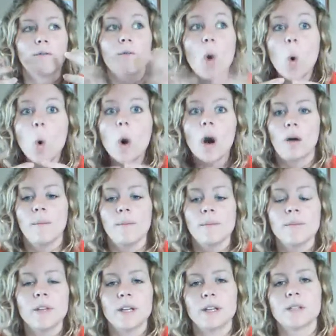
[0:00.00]

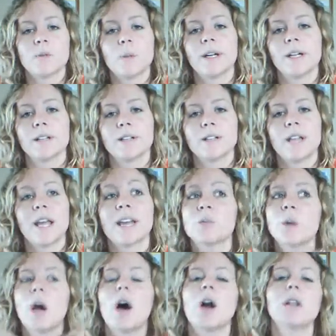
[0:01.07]
form the experience
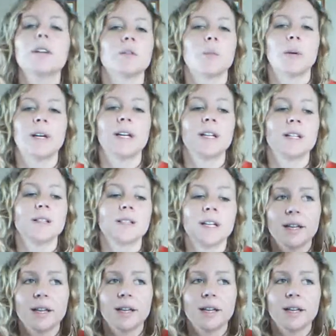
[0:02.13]
takes. We all experience
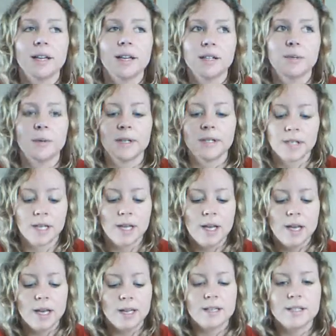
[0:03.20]
it,
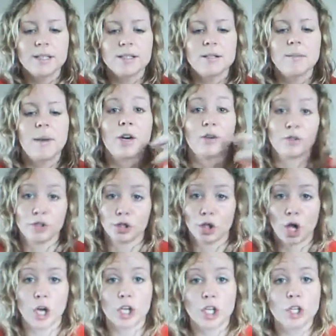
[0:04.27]
and it doesn't matter if it's a
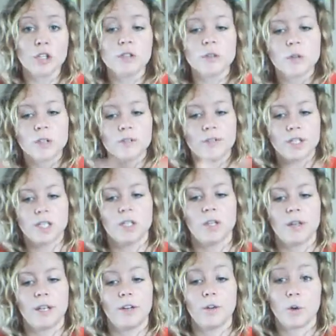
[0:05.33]
lot of guilt or if it's a
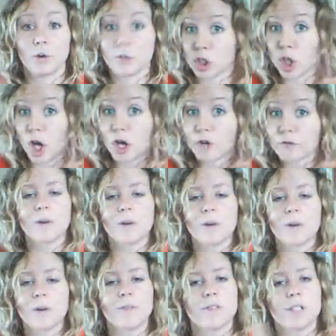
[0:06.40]
little guilt, or if it's a lot of
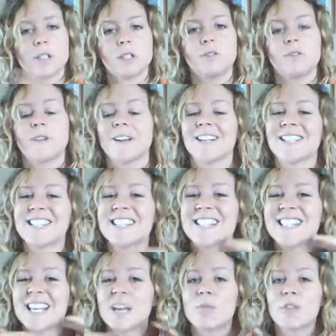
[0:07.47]
fear or if it's a little fear. It's the
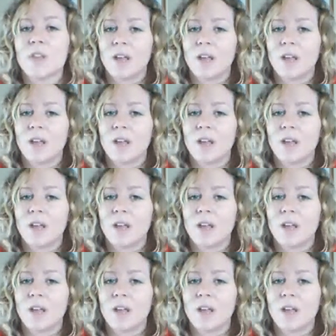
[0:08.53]
same